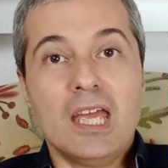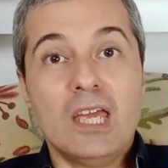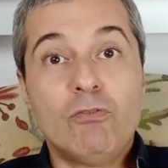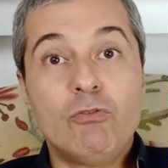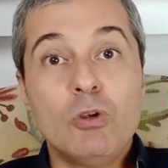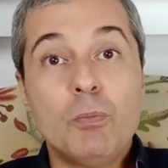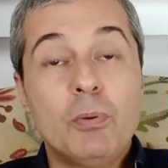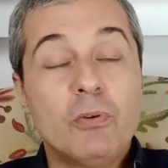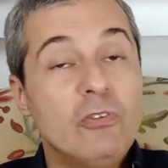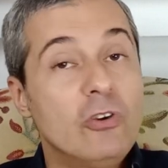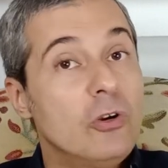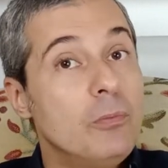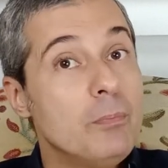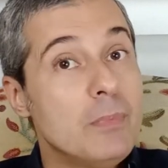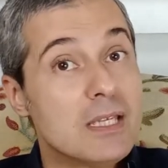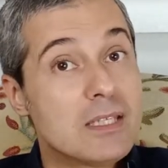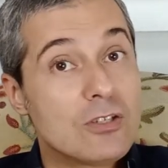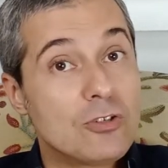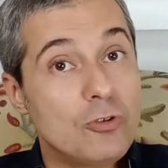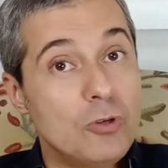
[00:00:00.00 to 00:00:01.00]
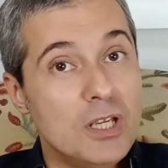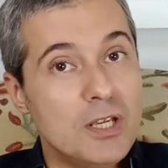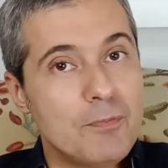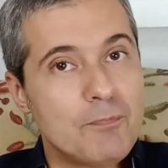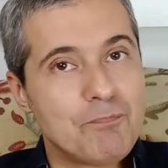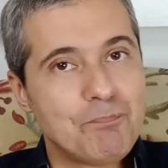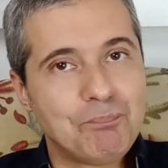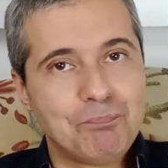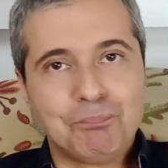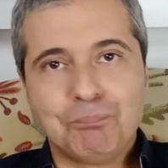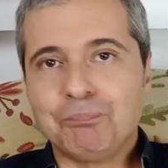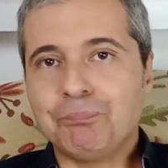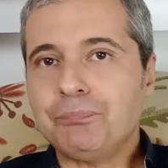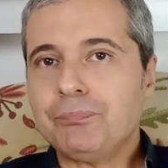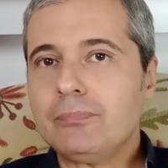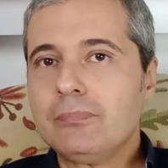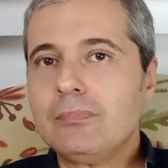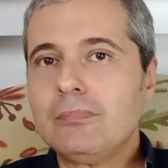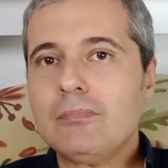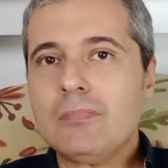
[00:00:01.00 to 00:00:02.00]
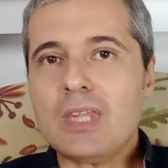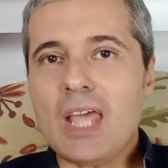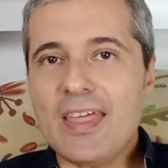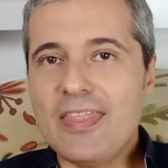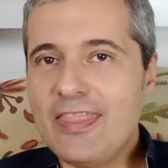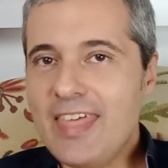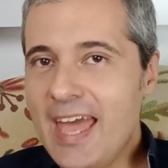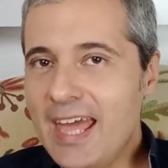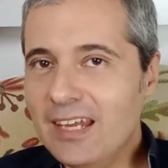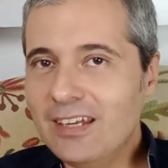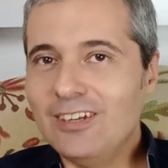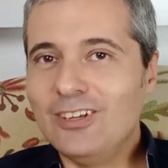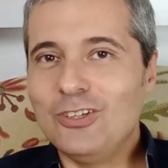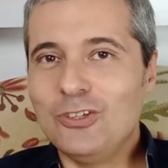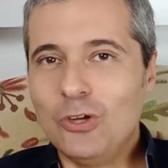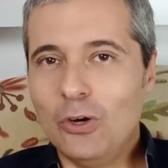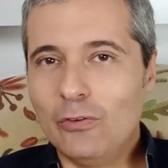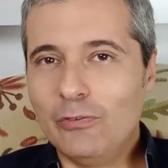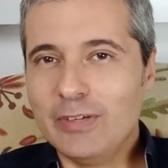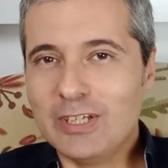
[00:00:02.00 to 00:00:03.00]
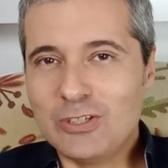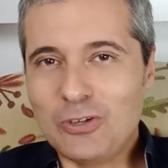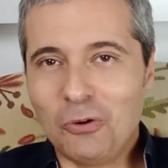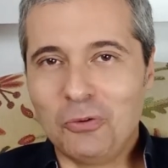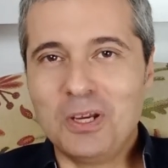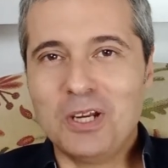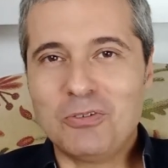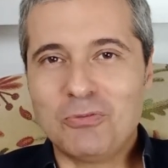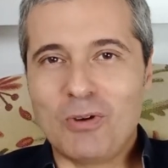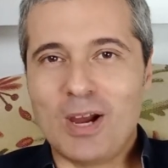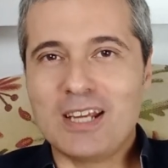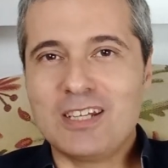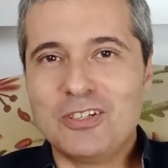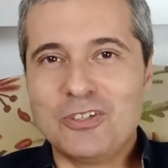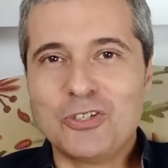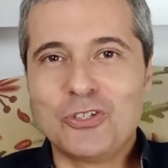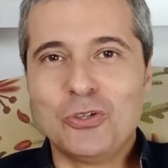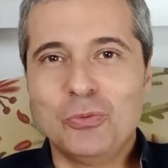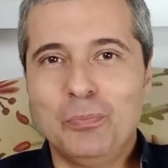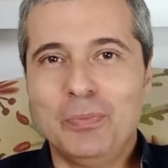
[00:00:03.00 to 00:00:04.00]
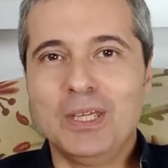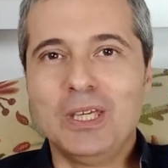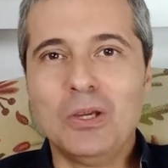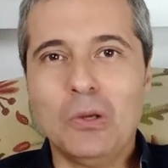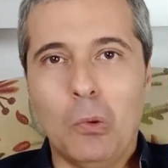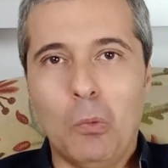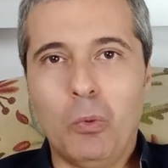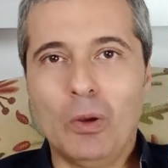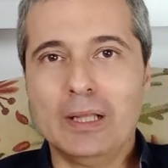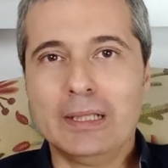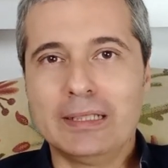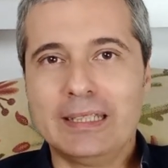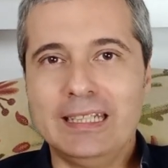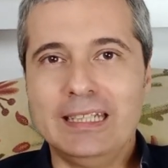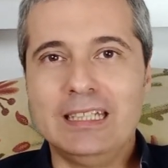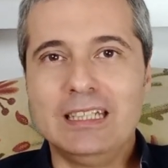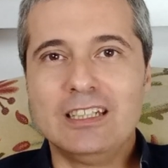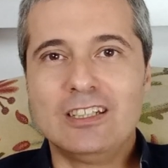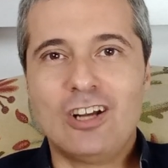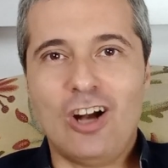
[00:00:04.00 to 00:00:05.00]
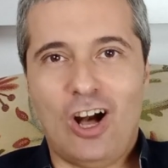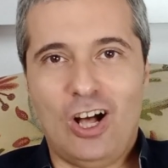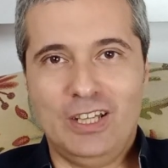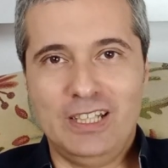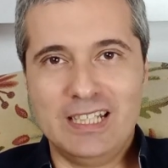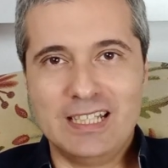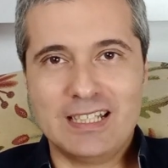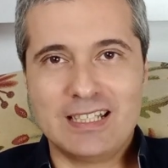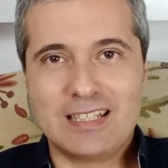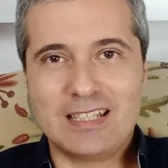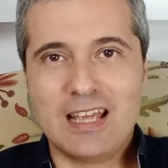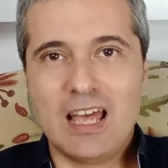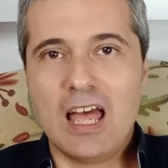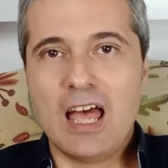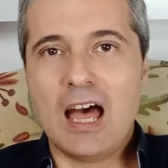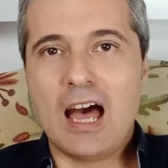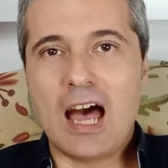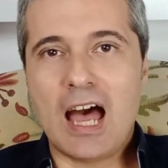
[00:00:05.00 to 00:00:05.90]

if you prefer mystery, then your Victorian writer should be Wilkie Collins.